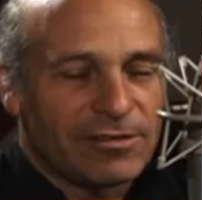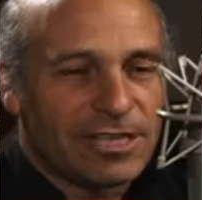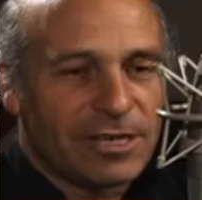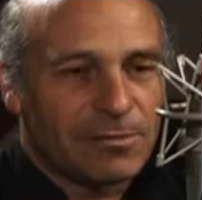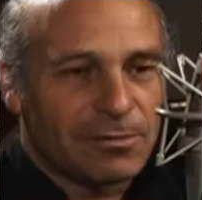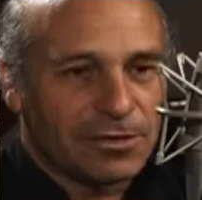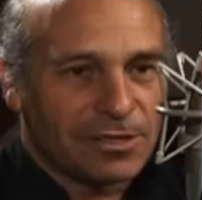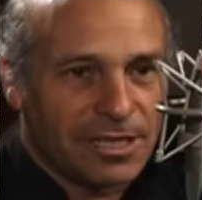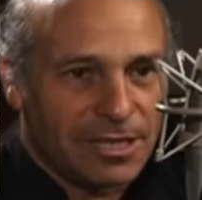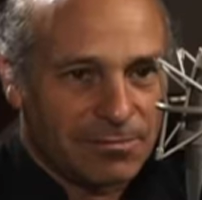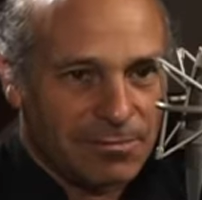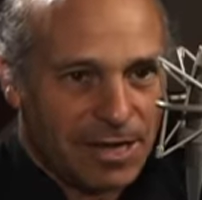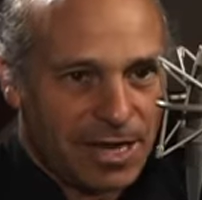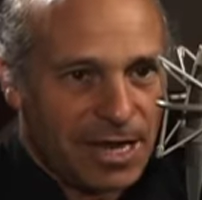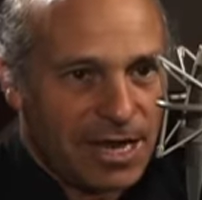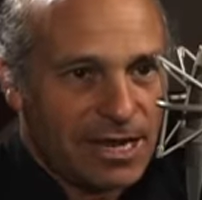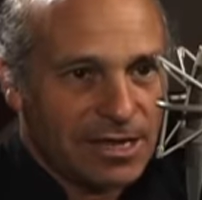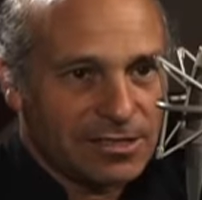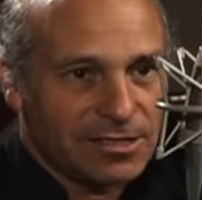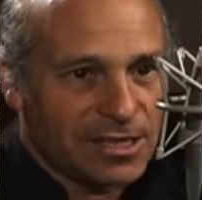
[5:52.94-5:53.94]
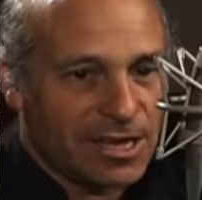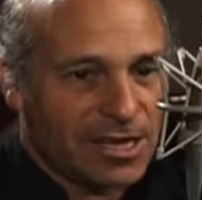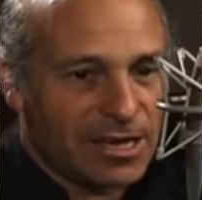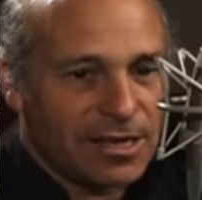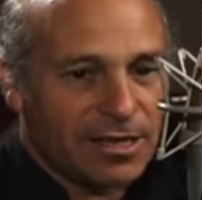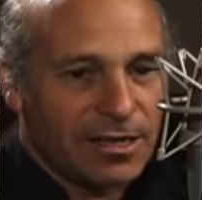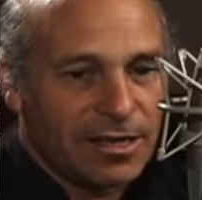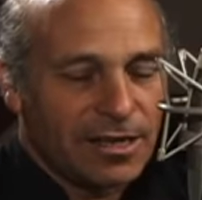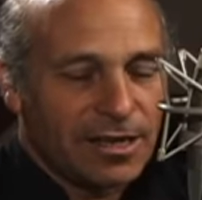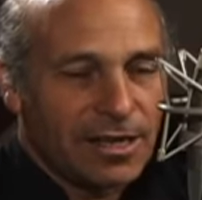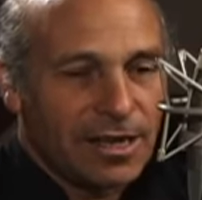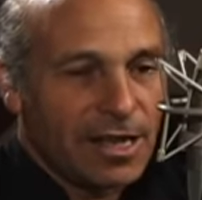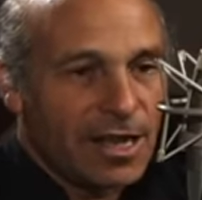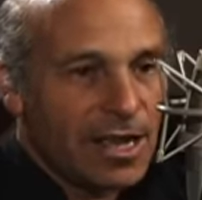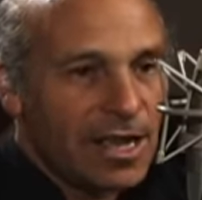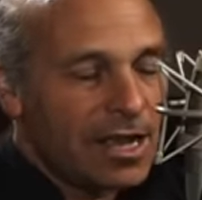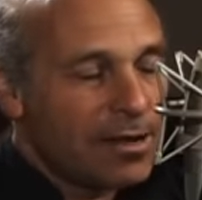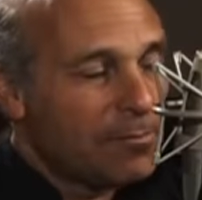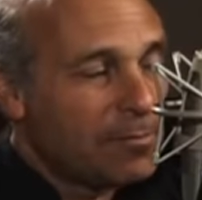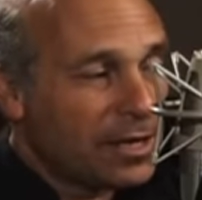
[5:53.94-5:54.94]
and I was able to get my hands on it.
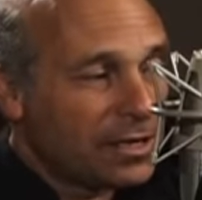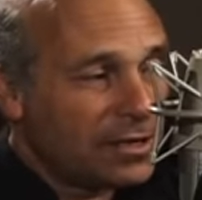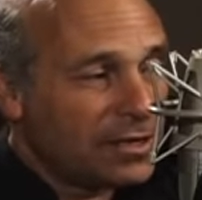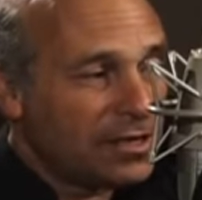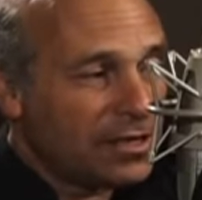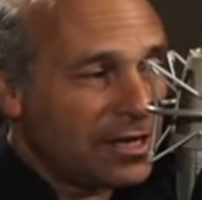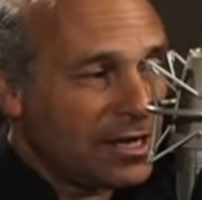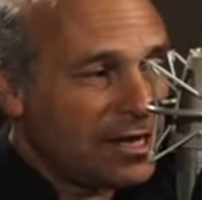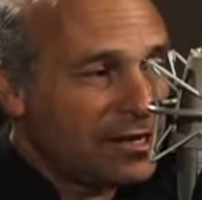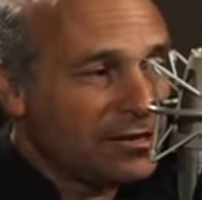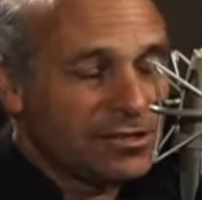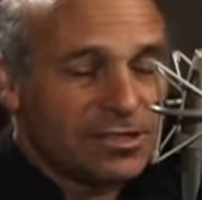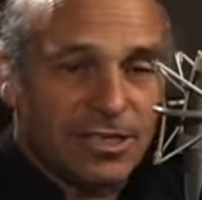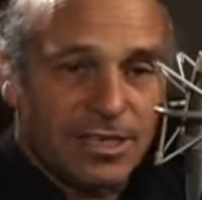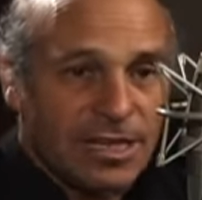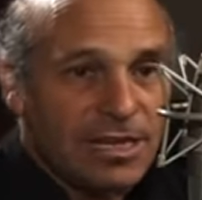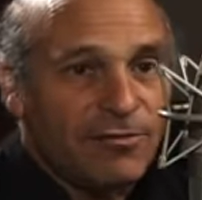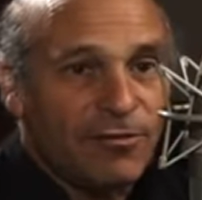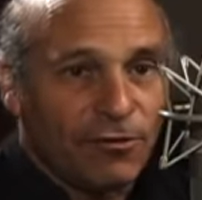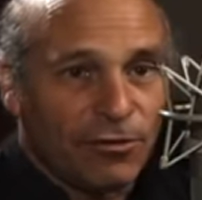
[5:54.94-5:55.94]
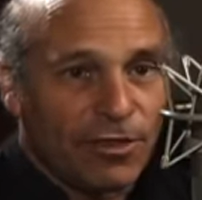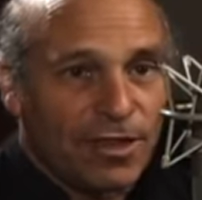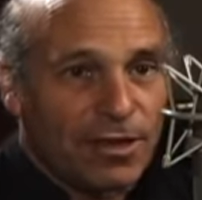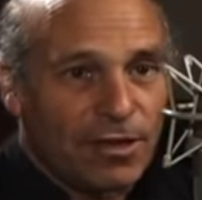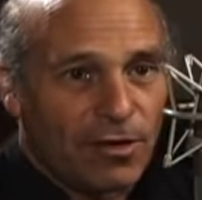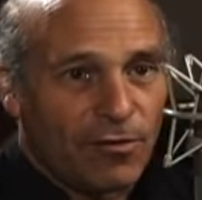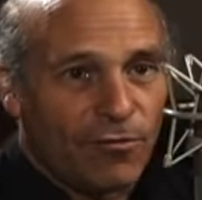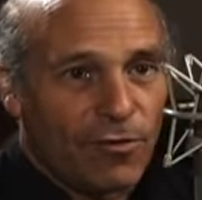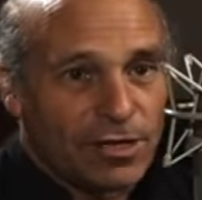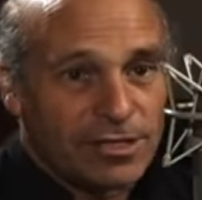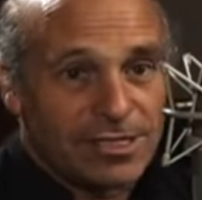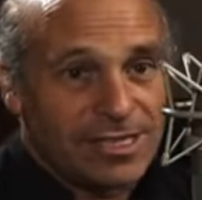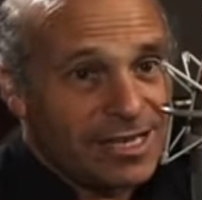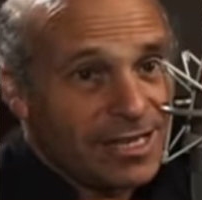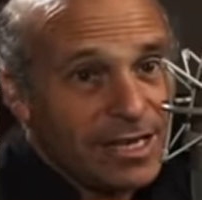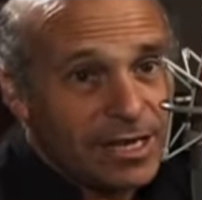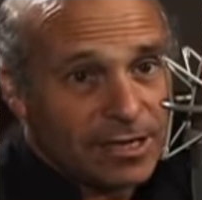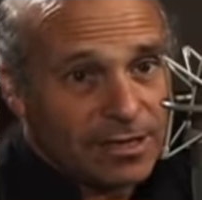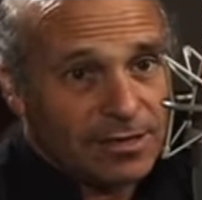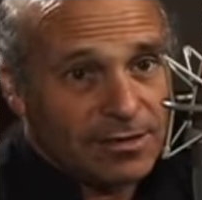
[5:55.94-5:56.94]
But here's the evil thing of what's
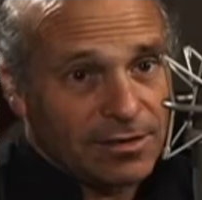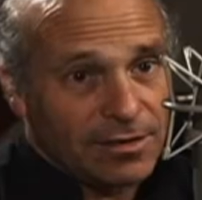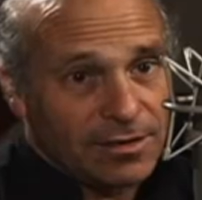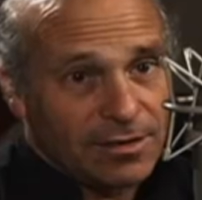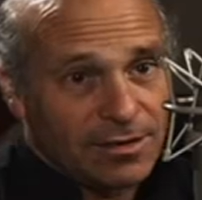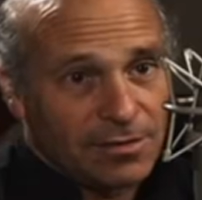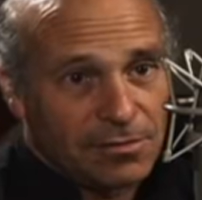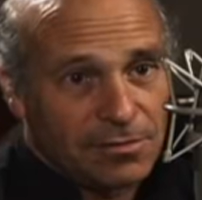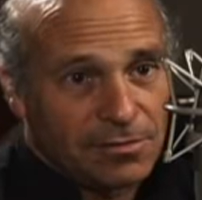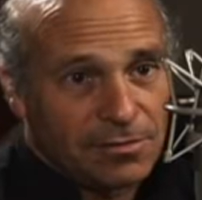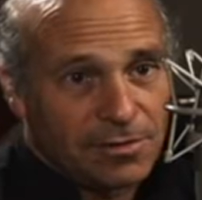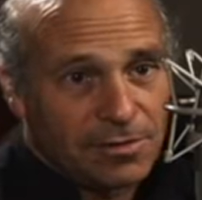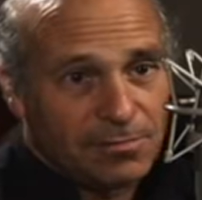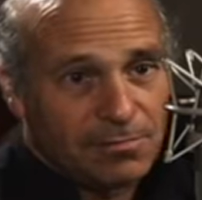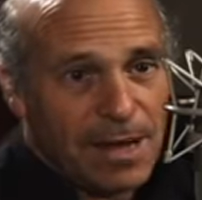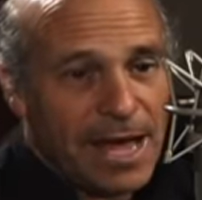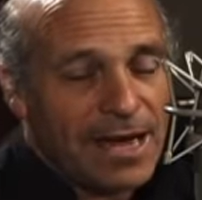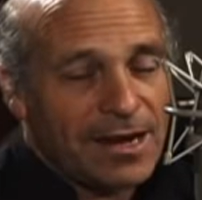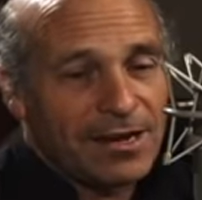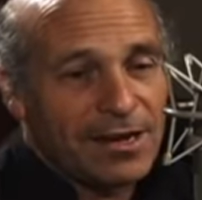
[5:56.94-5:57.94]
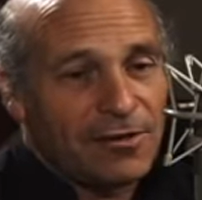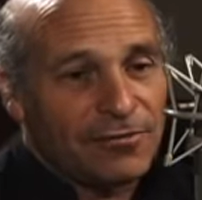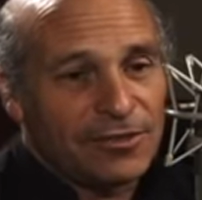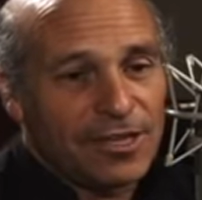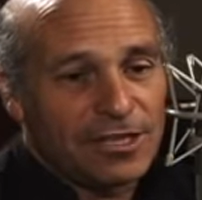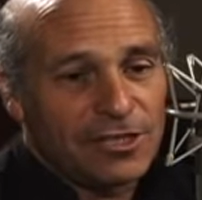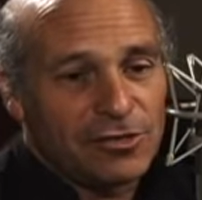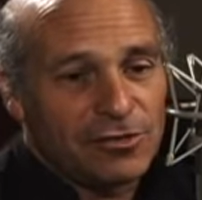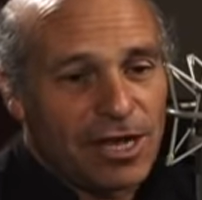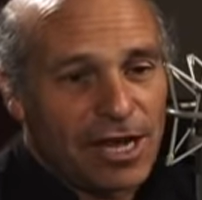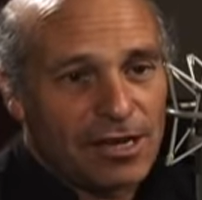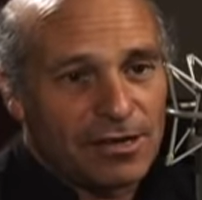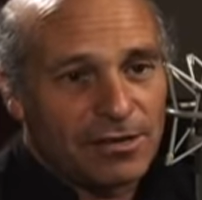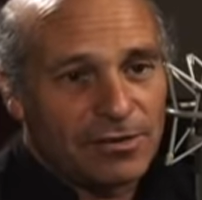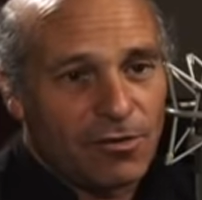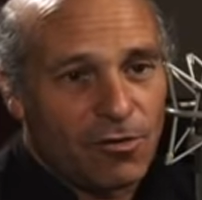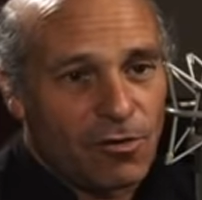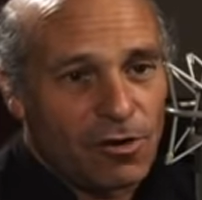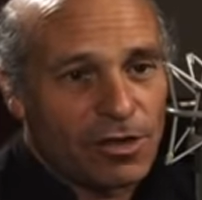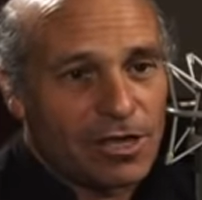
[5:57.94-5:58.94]
in it. Bad enough that you got
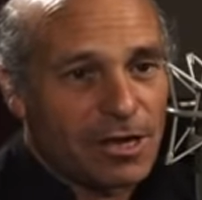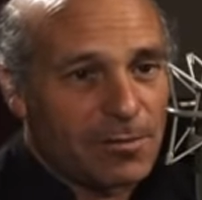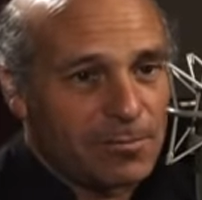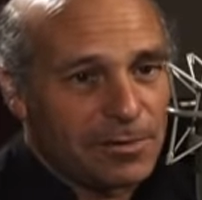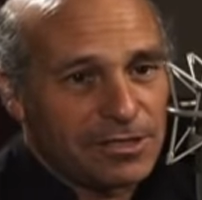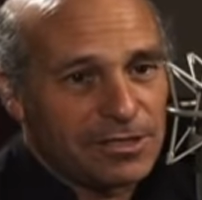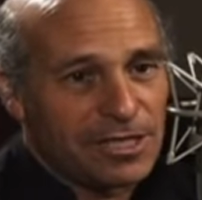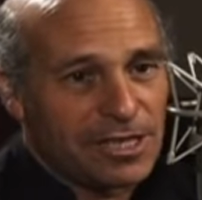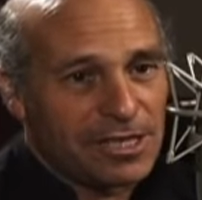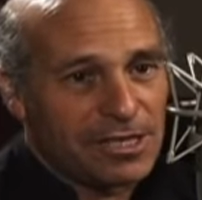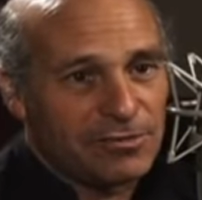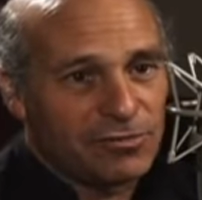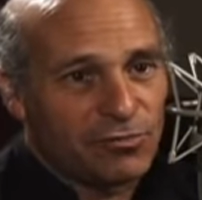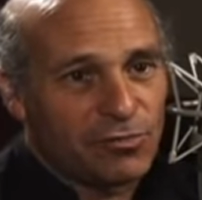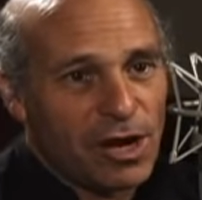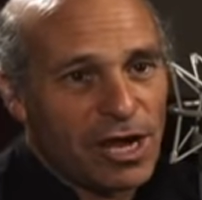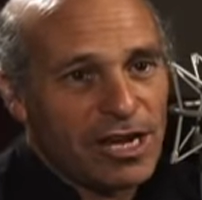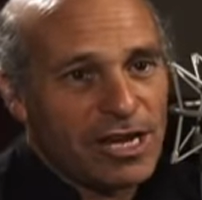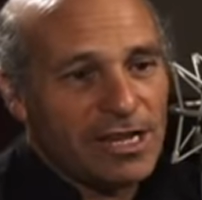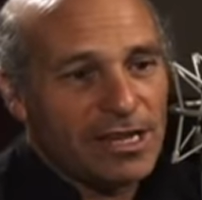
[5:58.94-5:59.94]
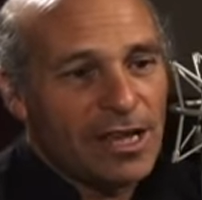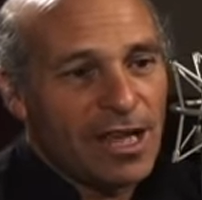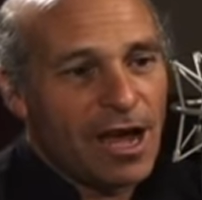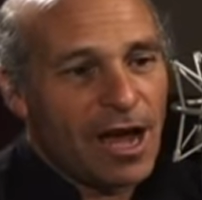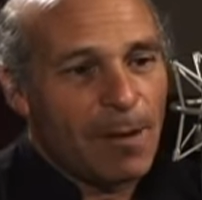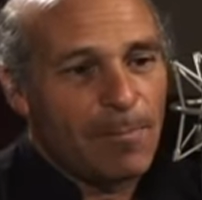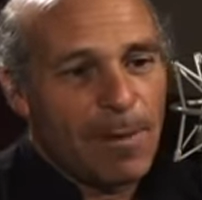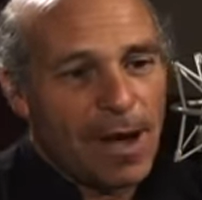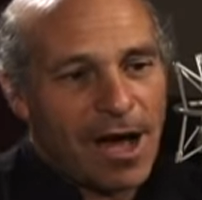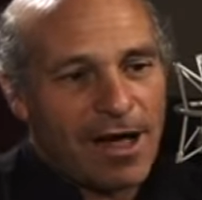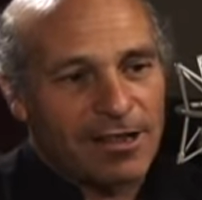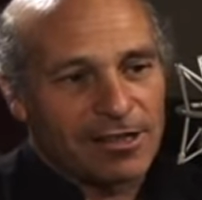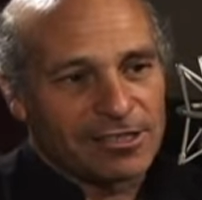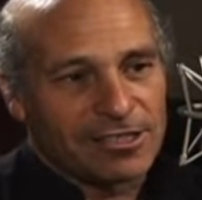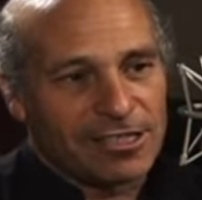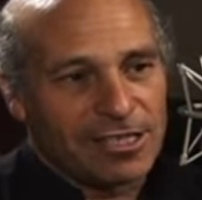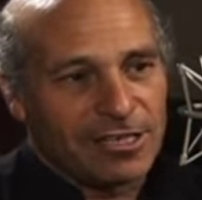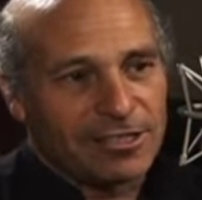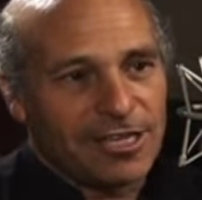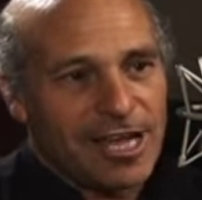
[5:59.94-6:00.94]
oil company executives writing a
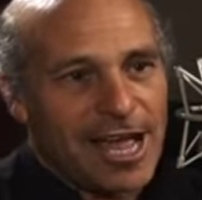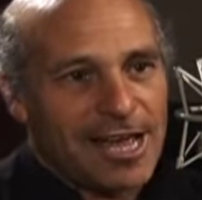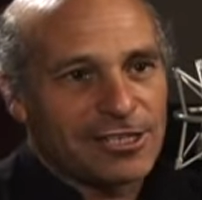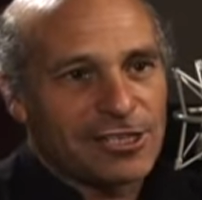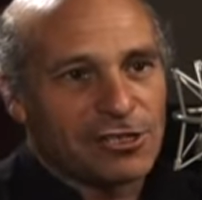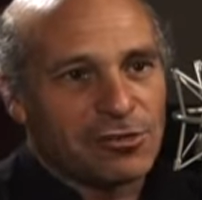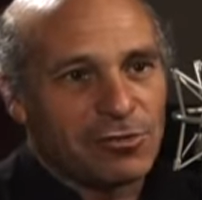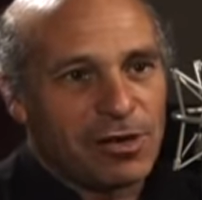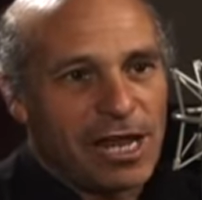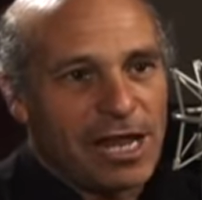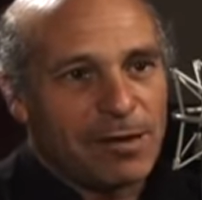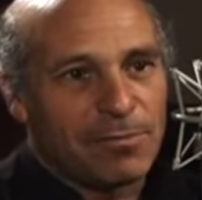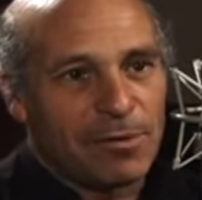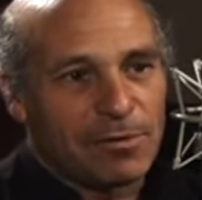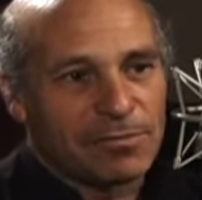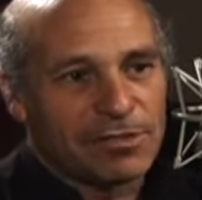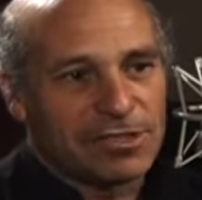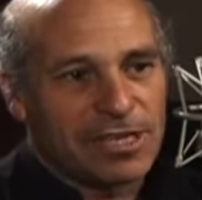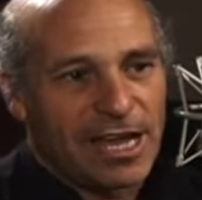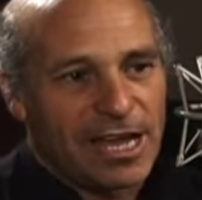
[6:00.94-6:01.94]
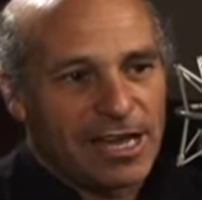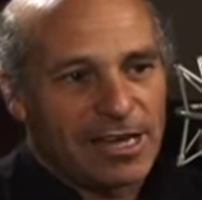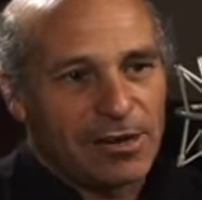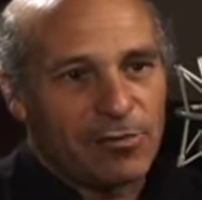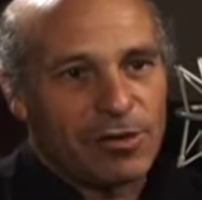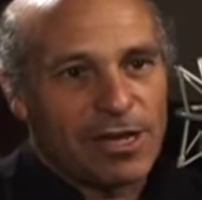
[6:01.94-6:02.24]
policy attached to an Abrams tank.